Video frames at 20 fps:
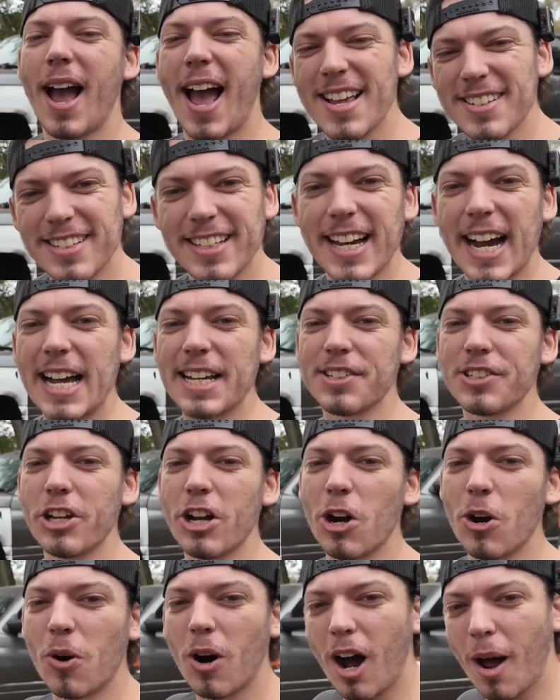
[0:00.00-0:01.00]
As you guys
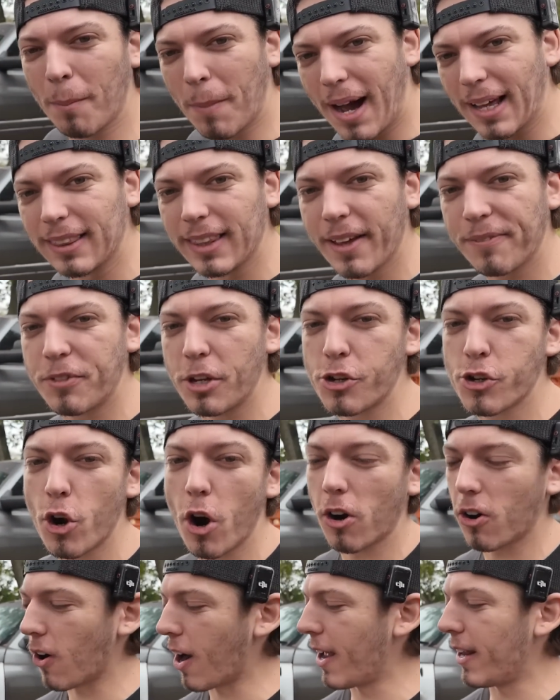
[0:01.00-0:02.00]
know, on my lifted
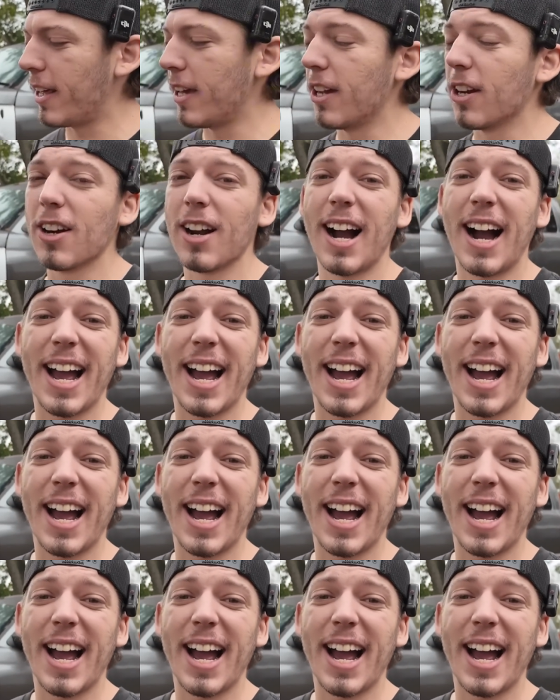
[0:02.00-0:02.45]
truck right here,